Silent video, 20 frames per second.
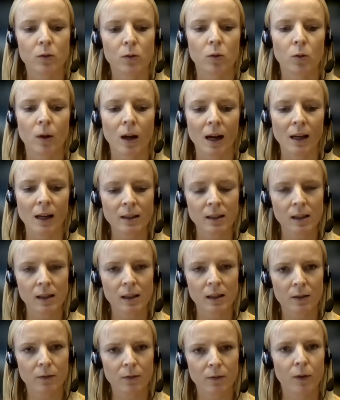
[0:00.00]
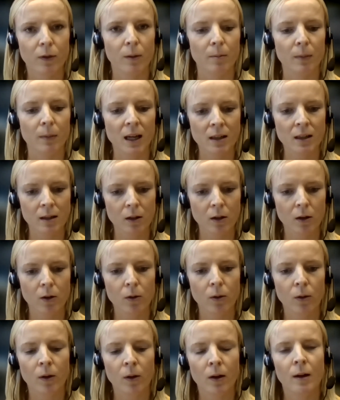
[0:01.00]
Turati from
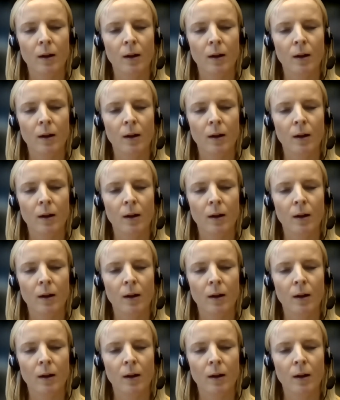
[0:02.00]
Mexico.